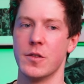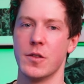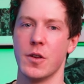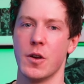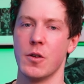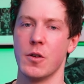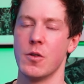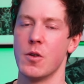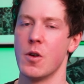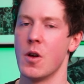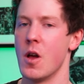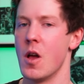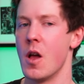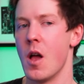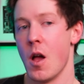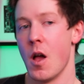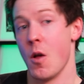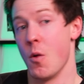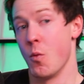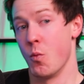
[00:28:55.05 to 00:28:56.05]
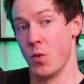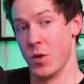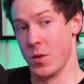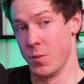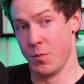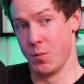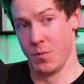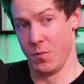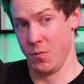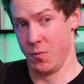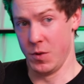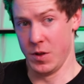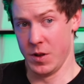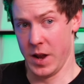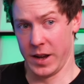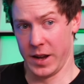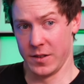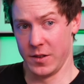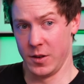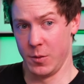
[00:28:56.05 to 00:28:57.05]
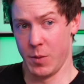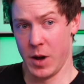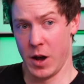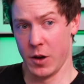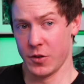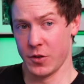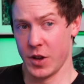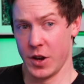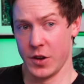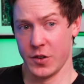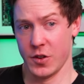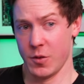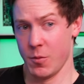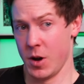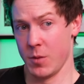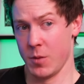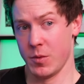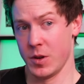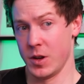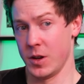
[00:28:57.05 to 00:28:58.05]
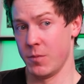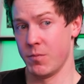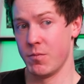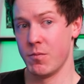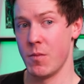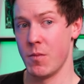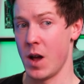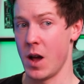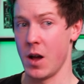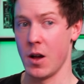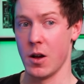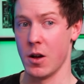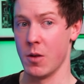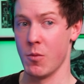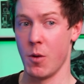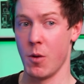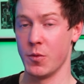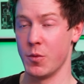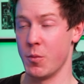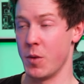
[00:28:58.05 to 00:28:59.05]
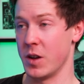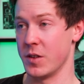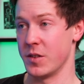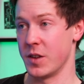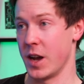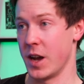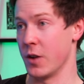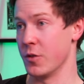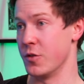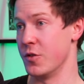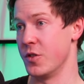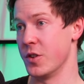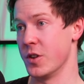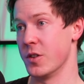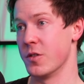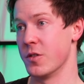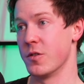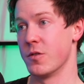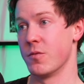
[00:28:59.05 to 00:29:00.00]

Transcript: So with legacy power station, it might be optimizing outages,